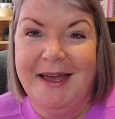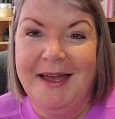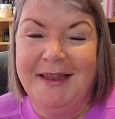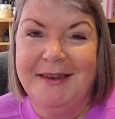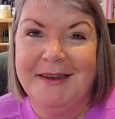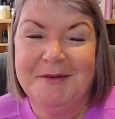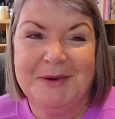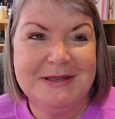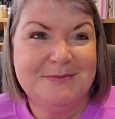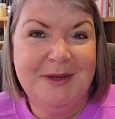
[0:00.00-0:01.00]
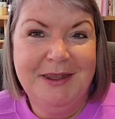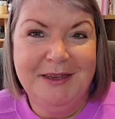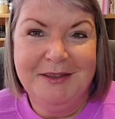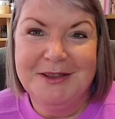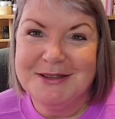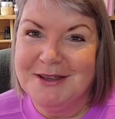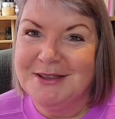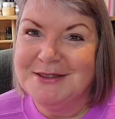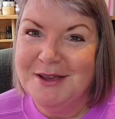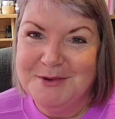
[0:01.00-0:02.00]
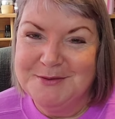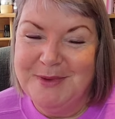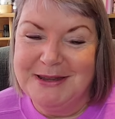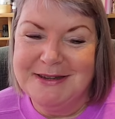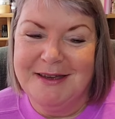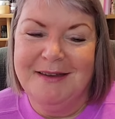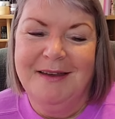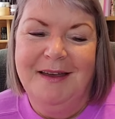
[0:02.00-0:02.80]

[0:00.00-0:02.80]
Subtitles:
and my spinning just got so much better.